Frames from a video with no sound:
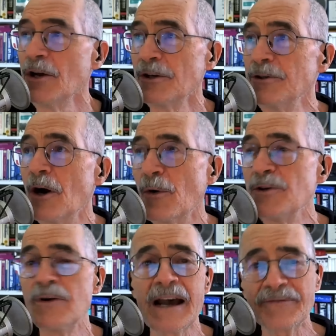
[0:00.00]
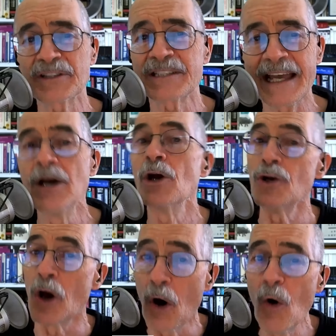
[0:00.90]
you know, you have to say,
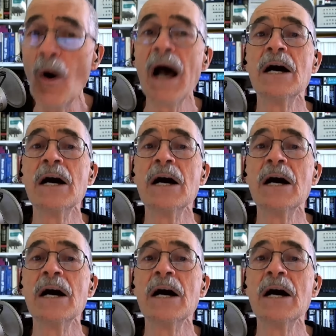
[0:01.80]
no,